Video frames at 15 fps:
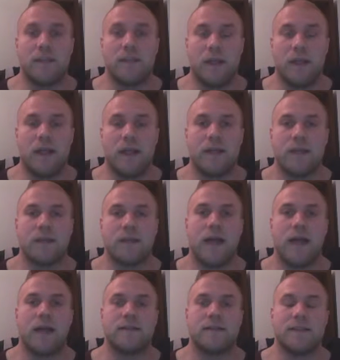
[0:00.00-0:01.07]
Mondays.
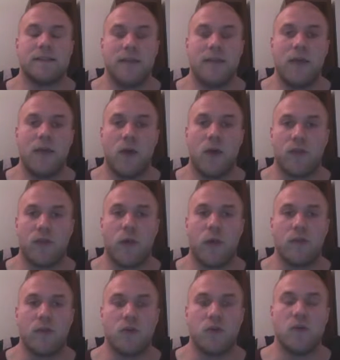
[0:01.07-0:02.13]
Today, what I thought
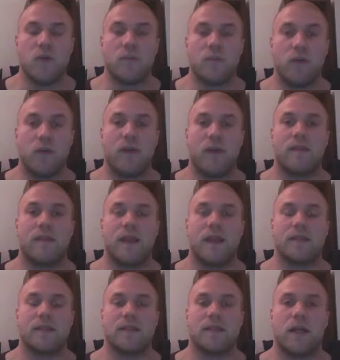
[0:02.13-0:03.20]
I would do is bring
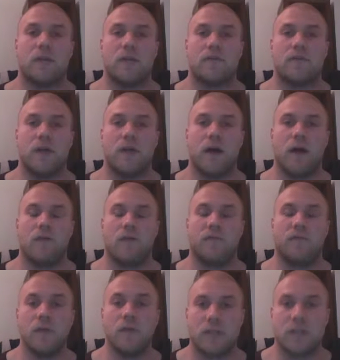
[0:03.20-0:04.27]
things kind of
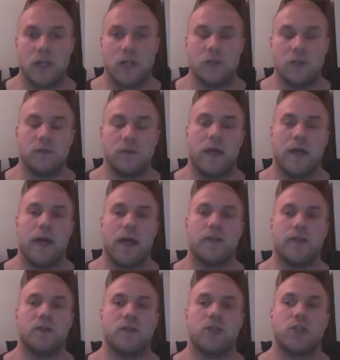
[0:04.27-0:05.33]
full circle
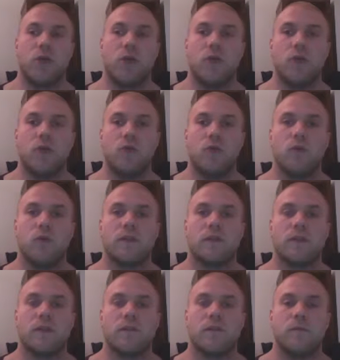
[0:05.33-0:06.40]
and show you
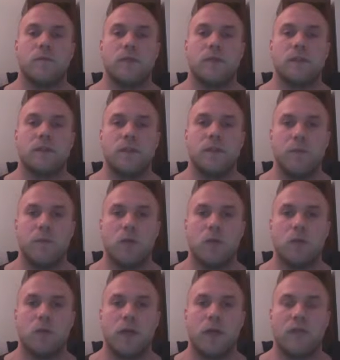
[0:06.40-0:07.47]
some
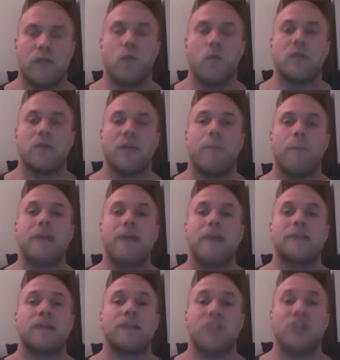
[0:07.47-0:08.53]
simple, kind of almost like a
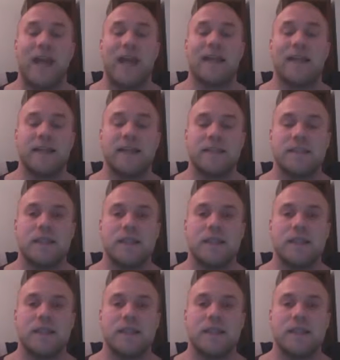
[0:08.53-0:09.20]
basic checklist